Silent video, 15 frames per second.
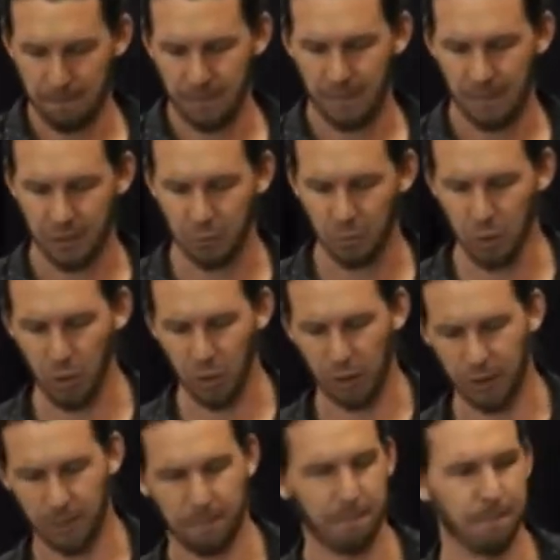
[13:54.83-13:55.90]
It doesn't work.
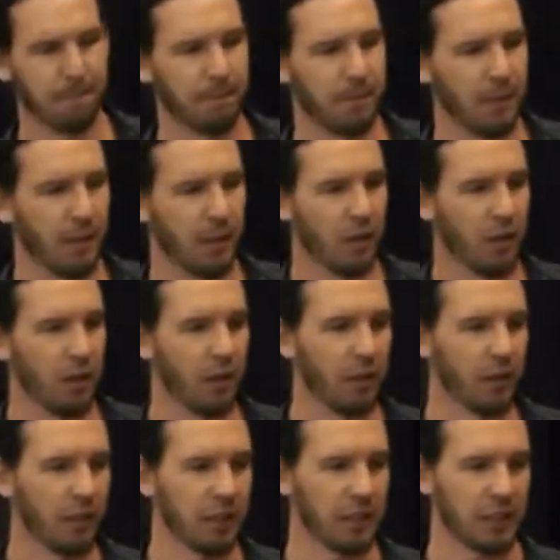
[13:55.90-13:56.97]

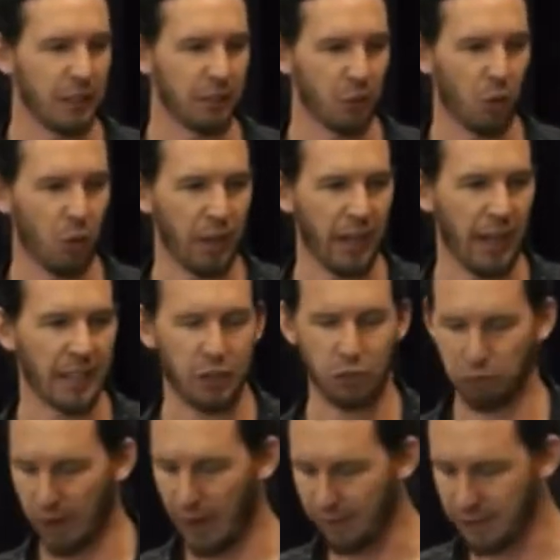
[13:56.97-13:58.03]
Stephen Hawking has
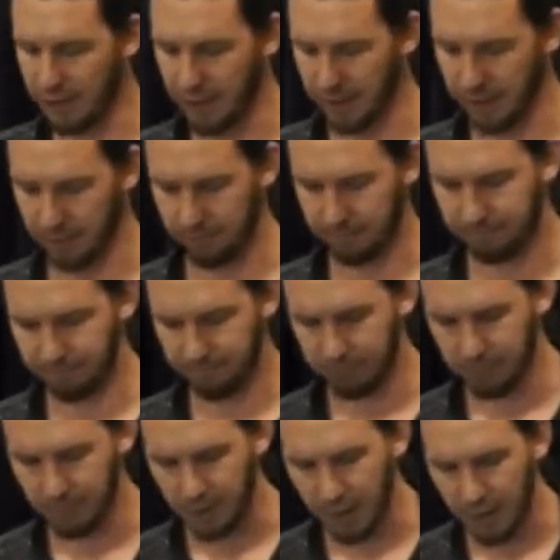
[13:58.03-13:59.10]
gravity.
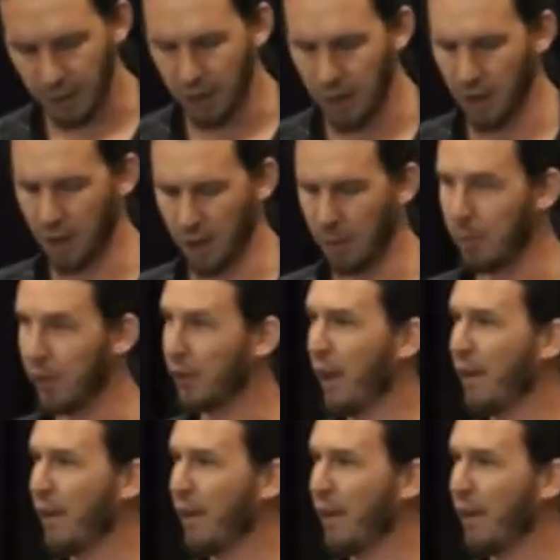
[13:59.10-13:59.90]
But